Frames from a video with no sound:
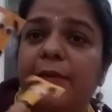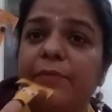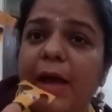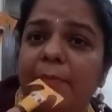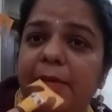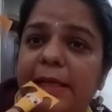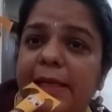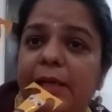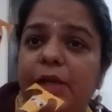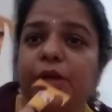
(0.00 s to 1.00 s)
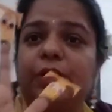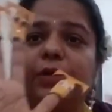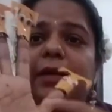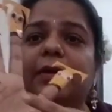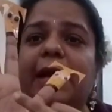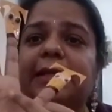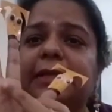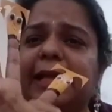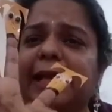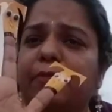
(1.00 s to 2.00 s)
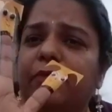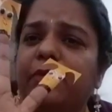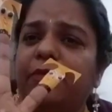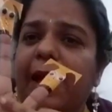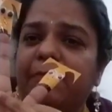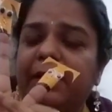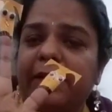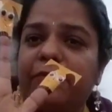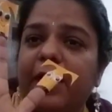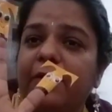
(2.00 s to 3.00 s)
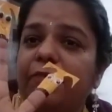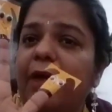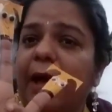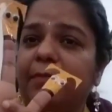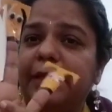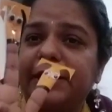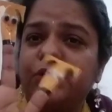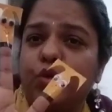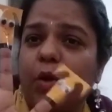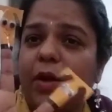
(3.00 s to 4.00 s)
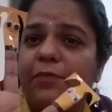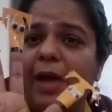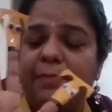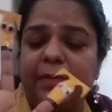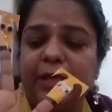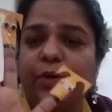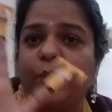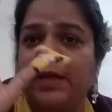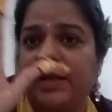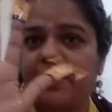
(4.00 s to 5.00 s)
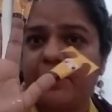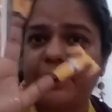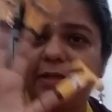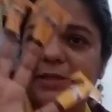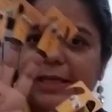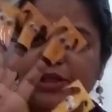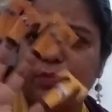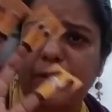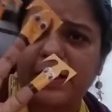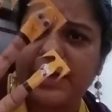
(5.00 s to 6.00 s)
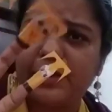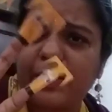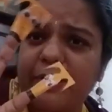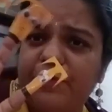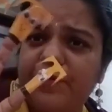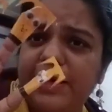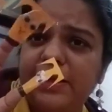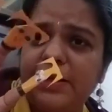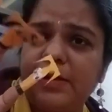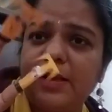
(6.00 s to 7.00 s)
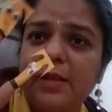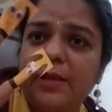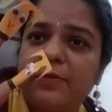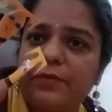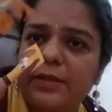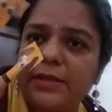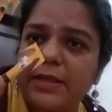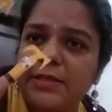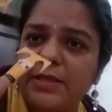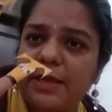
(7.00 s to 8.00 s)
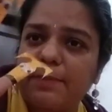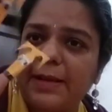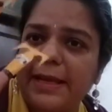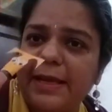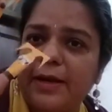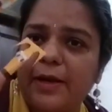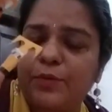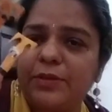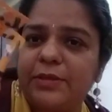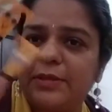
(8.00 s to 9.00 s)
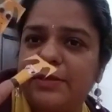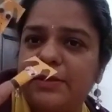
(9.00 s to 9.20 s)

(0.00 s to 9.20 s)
Family. You can write the name of the family, fun family, joy family over here with the sketch pen, and you can fiddle with this and play around.